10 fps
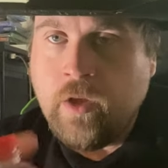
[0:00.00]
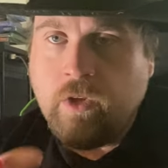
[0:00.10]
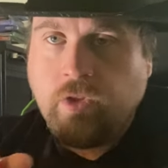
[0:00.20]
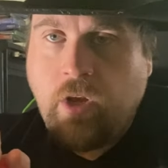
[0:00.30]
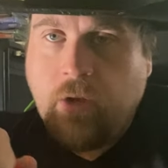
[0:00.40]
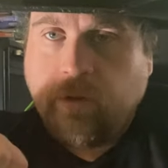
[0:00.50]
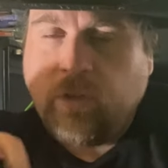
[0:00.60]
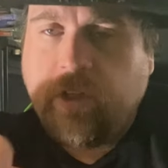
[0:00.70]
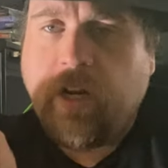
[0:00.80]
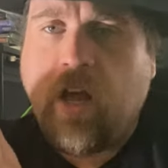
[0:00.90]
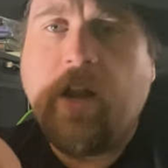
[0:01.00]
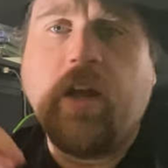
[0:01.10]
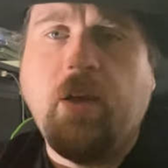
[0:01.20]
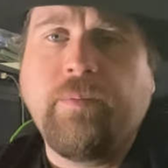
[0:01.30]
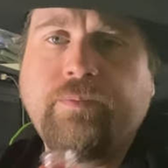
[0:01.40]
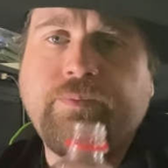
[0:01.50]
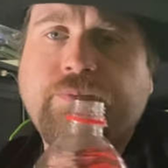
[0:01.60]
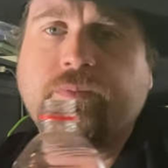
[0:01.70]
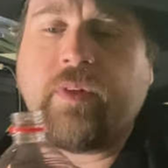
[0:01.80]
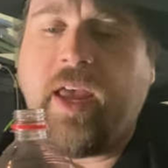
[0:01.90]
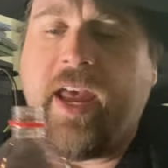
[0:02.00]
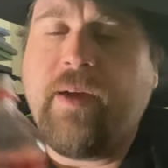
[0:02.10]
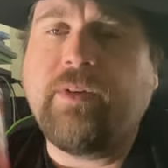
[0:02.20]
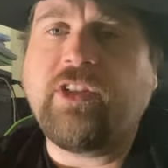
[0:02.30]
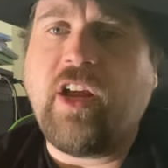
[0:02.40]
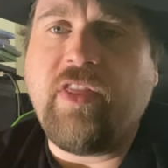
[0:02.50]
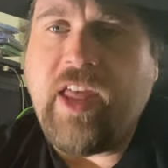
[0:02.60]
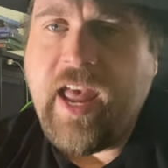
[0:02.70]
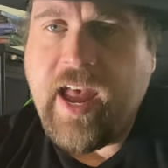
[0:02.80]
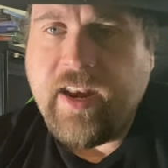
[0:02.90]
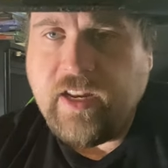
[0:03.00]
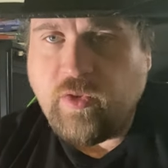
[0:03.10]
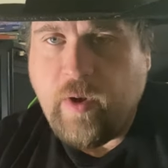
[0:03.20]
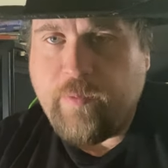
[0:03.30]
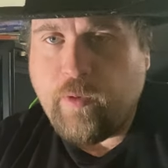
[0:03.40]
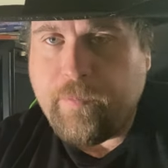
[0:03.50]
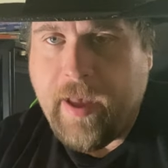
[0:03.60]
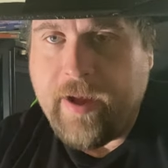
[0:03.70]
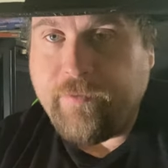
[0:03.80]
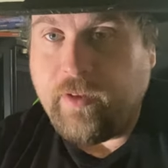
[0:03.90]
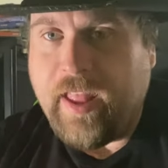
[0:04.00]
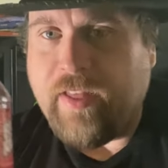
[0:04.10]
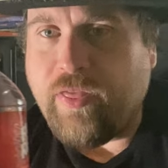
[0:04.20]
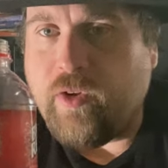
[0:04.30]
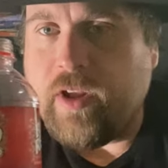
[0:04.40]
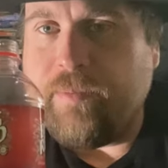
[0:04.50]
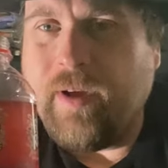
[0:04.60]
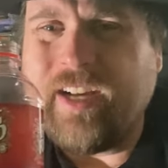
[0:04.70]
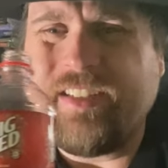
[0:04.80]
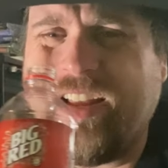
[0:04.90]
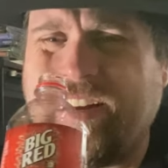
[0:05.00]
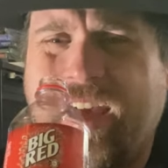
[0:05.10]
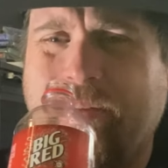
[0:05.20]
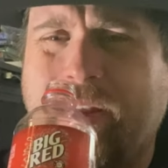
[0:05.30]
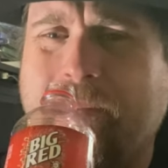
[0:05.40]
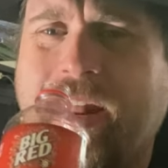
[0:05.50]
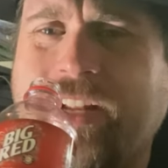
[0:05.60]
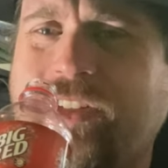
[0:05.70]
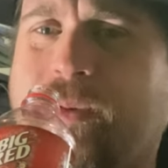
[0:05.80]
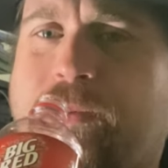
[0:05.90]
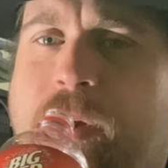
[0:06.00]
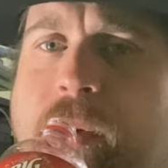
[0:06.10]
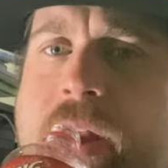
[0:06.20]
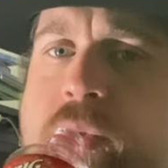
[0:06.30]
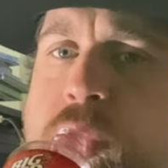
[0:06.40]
So I was looking on Amazon. They had the 24-pack for like $30. I'm like, nah, I'm not gonna buy that. It's too much Big Red.